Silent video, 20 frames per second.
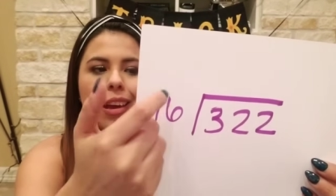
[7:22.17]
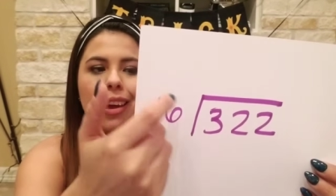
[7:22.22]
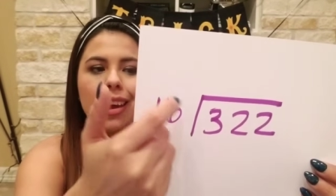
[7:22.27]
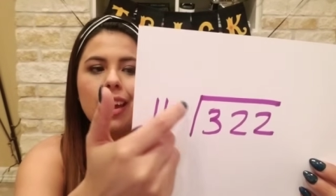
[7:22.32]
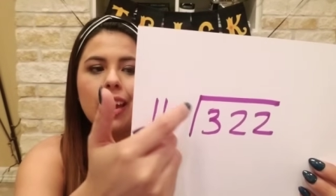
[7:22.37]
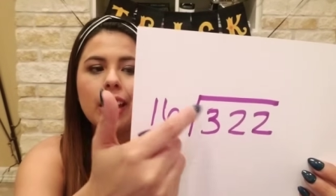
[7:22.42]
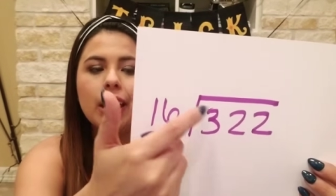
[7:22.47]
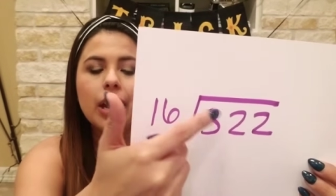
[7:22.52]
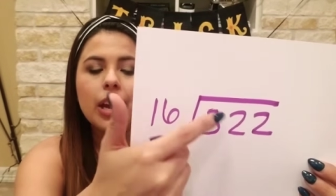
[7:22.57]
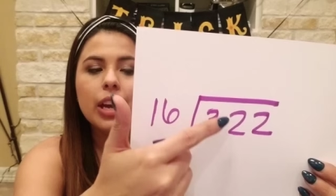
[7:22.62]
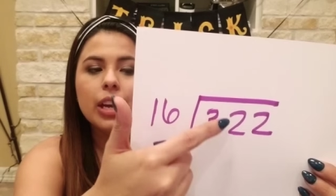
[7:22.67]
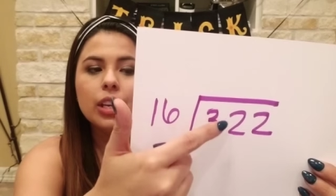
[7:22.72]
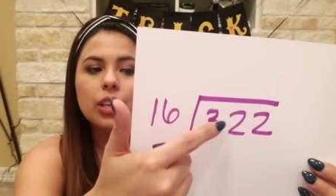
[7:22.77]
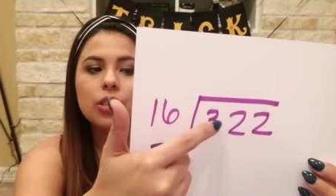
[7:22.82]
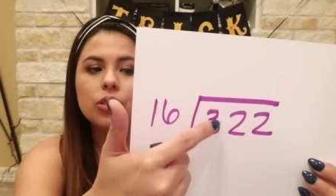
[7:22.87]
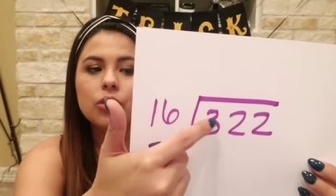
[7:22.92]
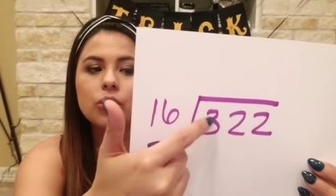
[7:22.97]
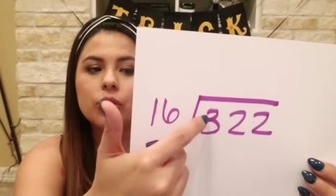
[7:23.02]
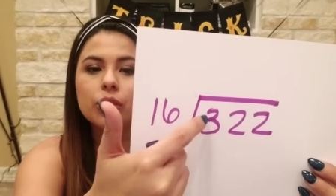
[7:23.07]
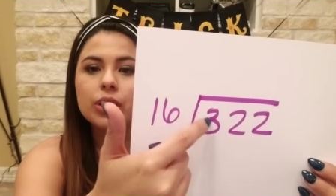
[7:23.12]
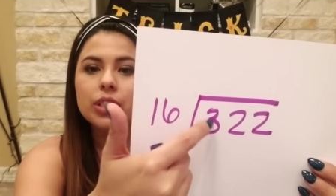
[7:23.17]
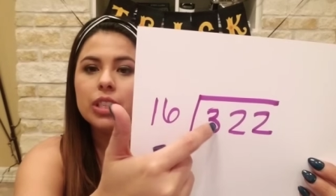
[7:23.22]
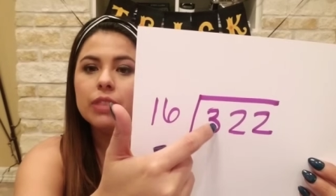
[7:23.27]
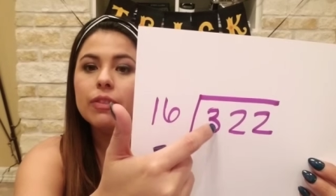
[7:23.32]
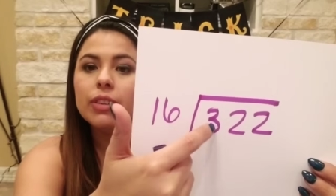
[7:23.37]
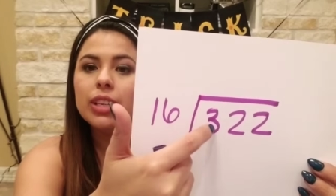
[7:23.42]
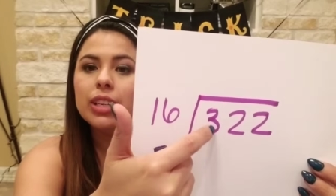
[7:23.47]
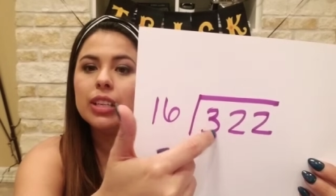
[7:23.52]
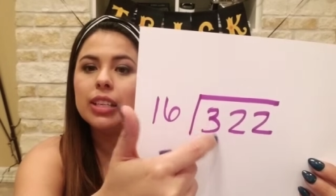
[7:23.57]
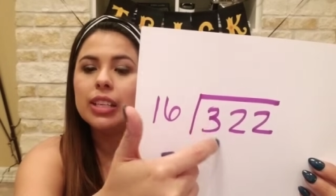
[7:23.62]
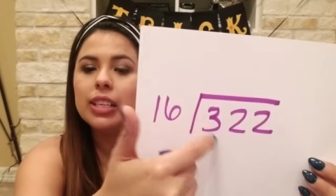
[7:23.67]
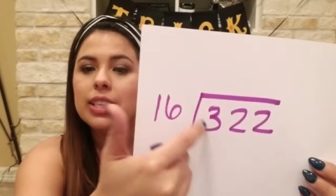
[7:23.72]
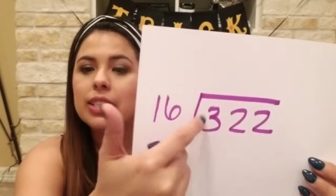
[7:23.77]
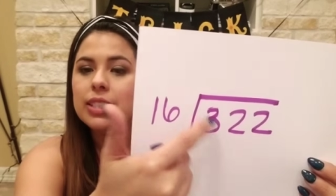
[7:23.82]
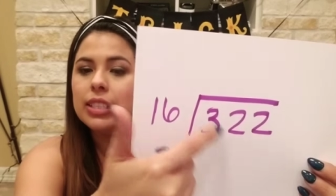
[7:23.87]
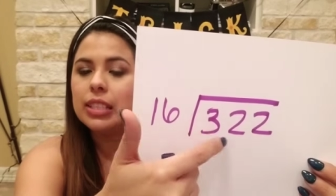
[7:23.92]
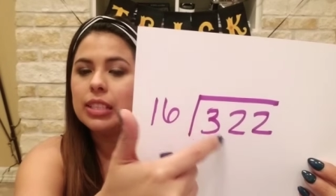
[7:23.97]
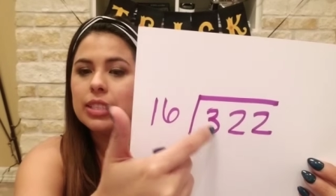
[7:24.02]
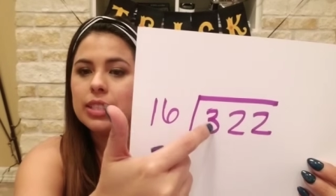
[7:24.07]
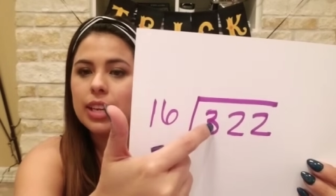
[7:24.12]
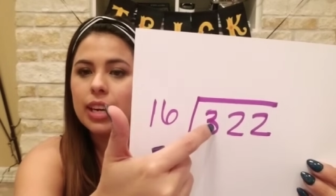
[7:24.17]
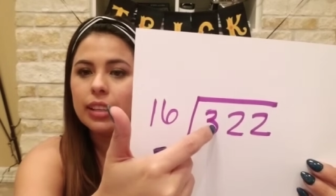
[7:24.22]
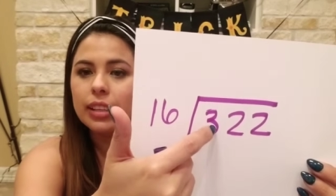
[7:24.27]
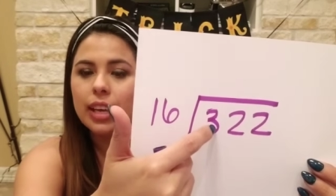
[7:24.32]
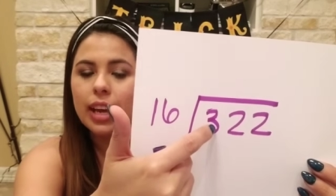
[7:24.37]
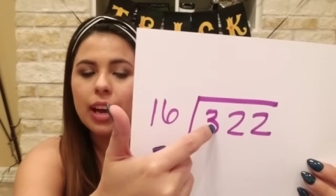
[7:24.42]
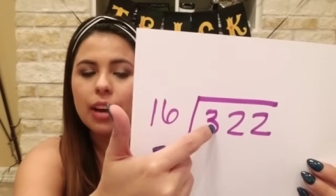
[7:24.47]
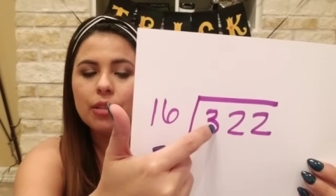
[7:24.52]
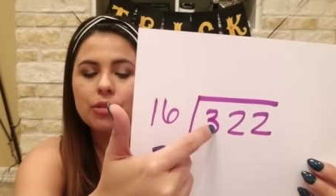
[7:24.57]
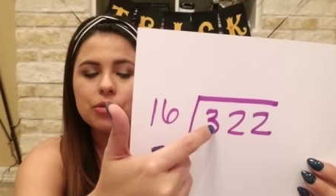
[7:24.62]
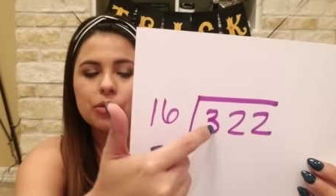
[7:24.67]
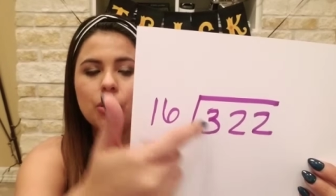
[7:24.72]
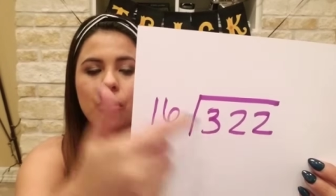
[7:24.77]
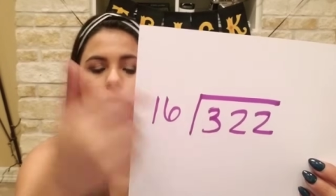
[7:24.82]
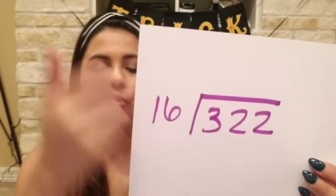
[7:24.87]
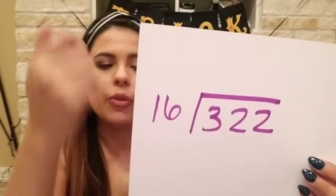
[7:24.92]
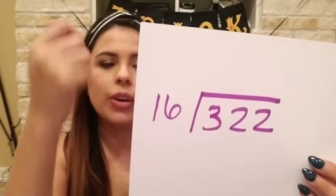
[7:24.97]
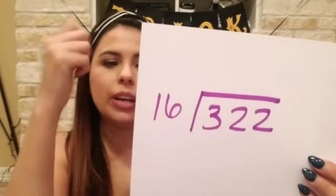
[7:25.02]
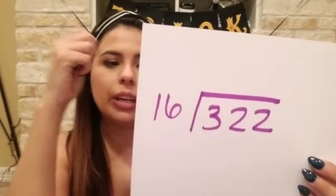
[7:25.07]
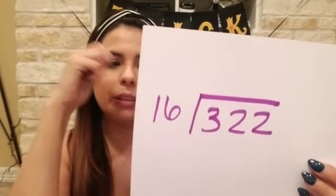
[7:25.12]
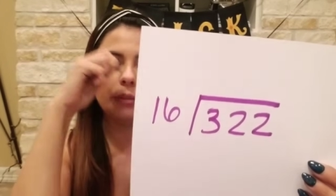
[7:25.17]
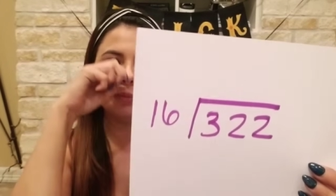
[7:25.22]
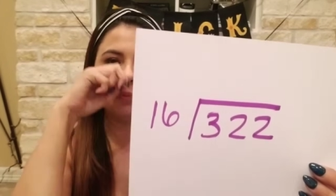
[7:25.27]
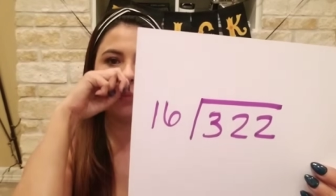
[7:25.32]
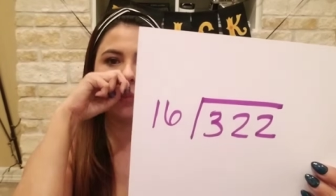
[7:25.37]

and your dividend, he's inside the house already.